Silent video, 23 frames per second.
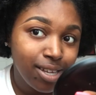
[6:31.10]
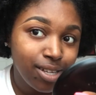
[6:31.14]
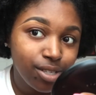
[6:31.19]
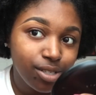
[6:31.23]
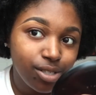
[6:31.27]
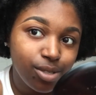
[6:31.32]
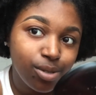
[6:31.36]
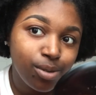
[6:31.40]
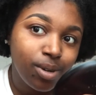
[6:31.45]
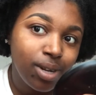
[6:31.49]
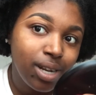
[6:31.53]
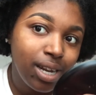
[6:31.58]

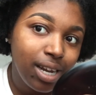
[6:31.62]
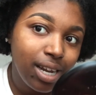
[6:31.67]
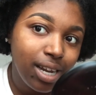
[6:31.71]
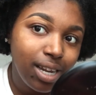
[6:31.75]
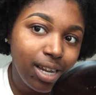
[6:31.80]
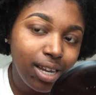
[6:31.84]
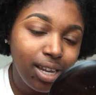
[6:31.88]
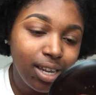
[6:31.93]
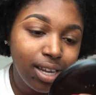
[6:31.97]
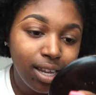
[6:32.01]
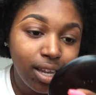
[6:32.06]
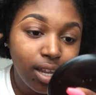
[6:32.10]
So
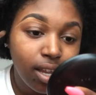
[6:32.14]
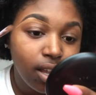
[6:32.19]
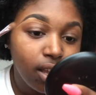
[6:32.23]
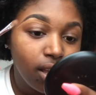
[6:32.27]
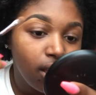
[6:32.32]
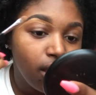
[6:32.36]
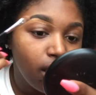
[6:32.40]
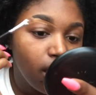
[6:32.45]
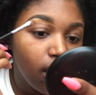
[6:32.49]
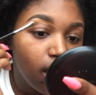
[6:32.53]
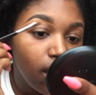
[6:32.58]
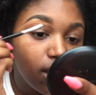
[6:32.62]
clean,
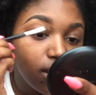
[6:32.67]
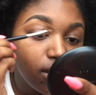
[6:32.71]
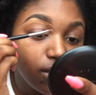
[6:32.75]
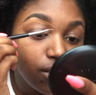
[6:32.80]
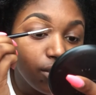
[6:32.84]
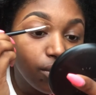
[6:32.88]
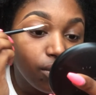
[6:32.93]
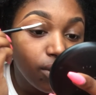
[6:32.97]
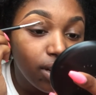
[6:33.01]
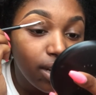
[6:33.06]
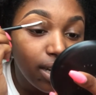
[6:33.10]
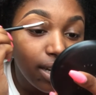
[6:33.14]
so